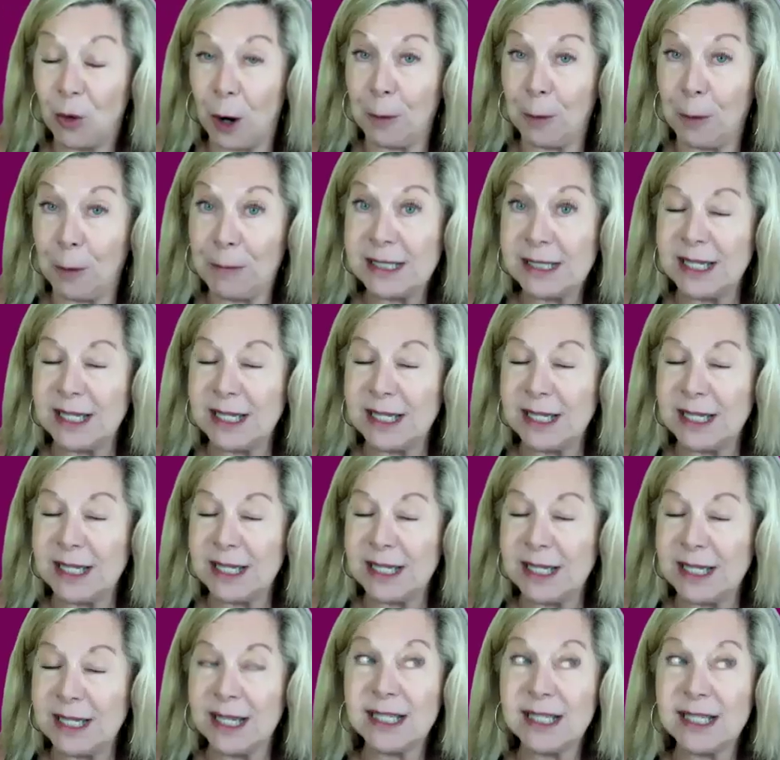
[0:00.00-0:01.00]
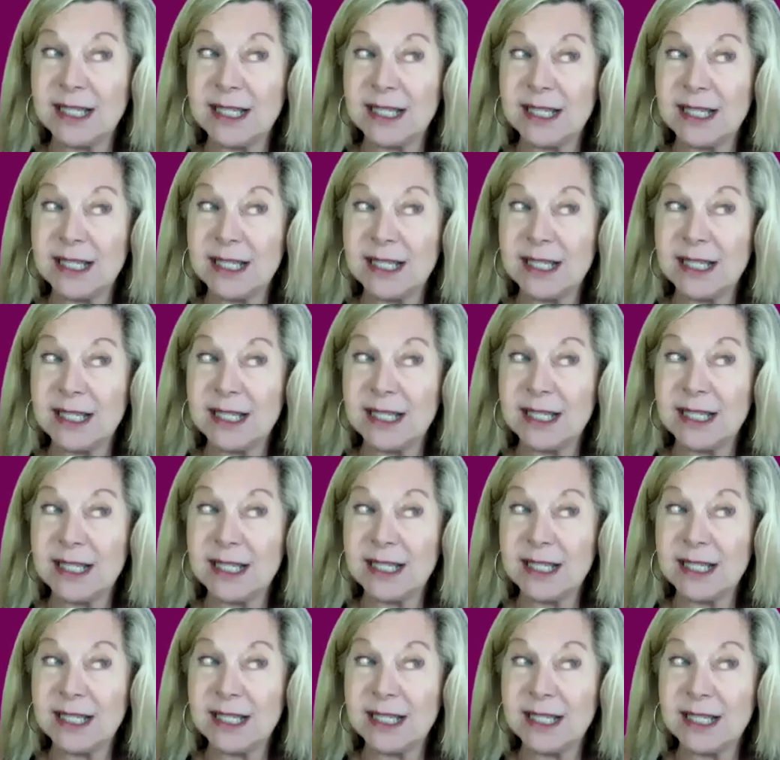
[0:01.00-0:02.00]
for our business is
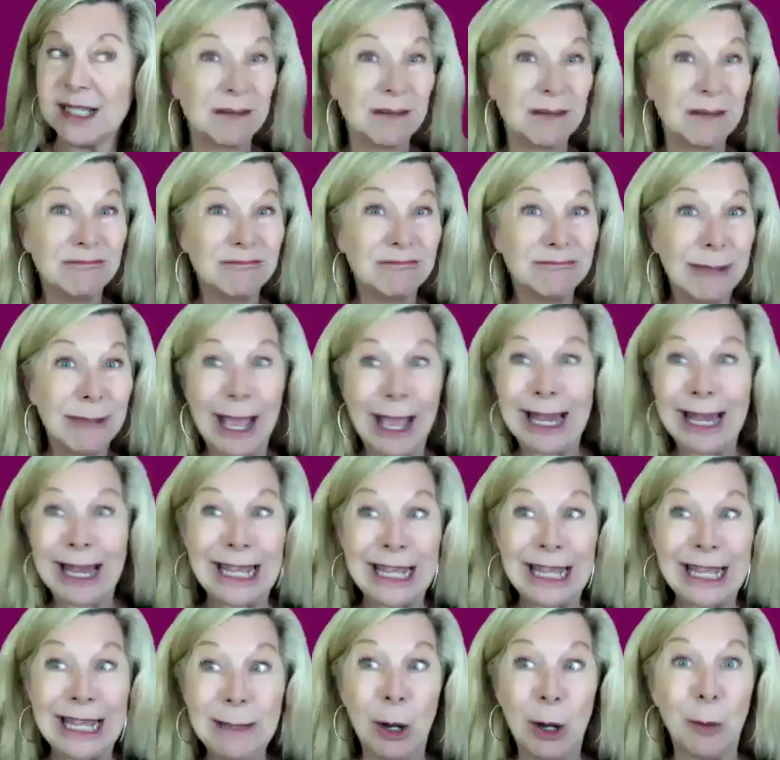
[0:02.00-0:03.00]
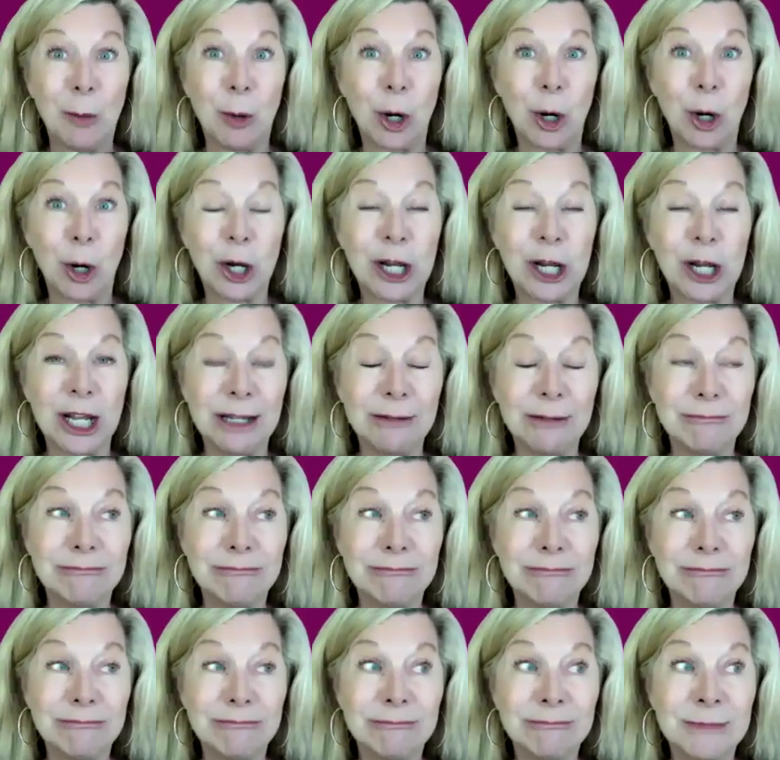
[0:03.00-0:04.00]
social media and email marketing.
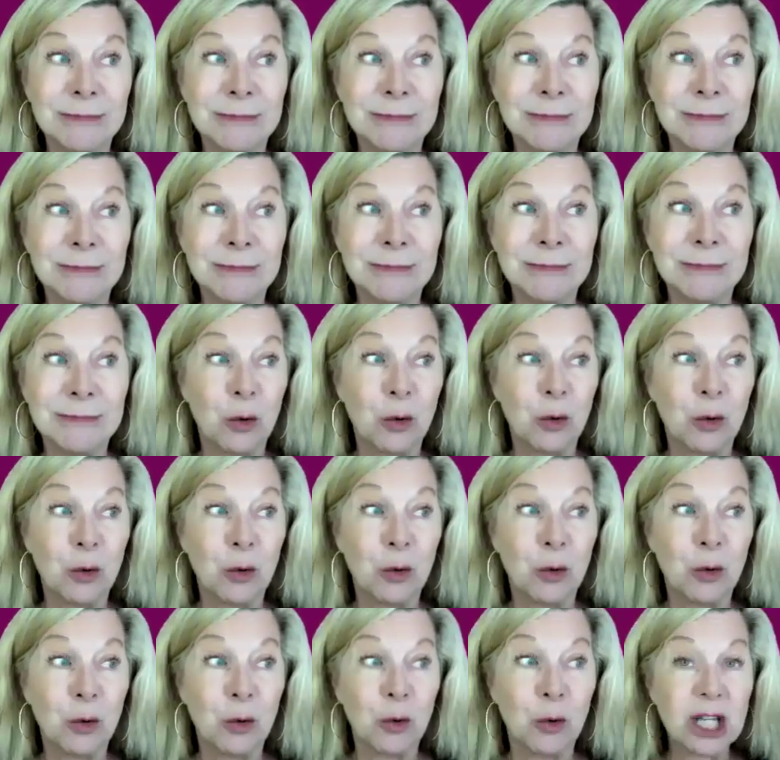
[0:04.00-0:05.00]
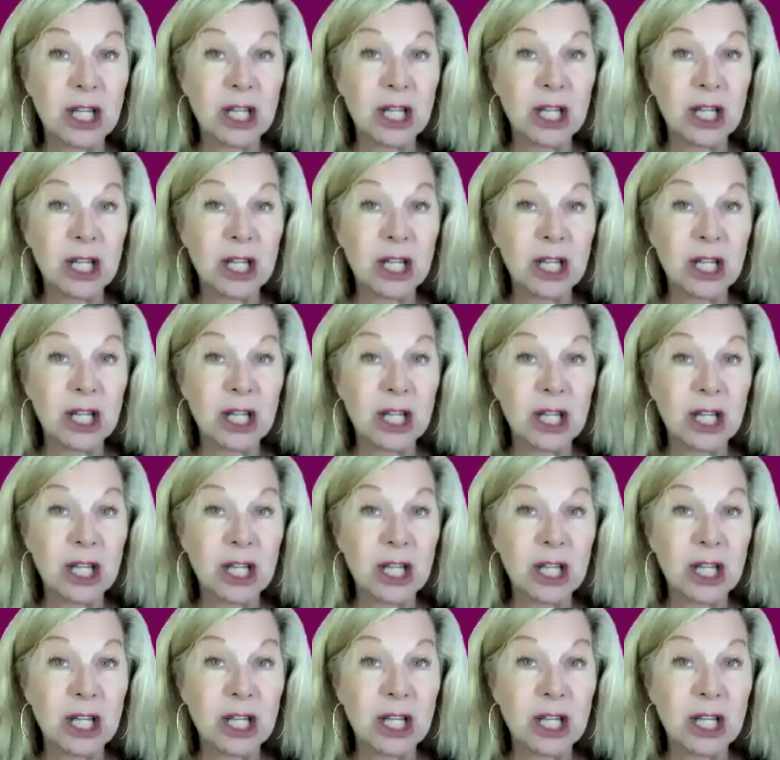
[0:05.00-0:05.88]
Really, it's those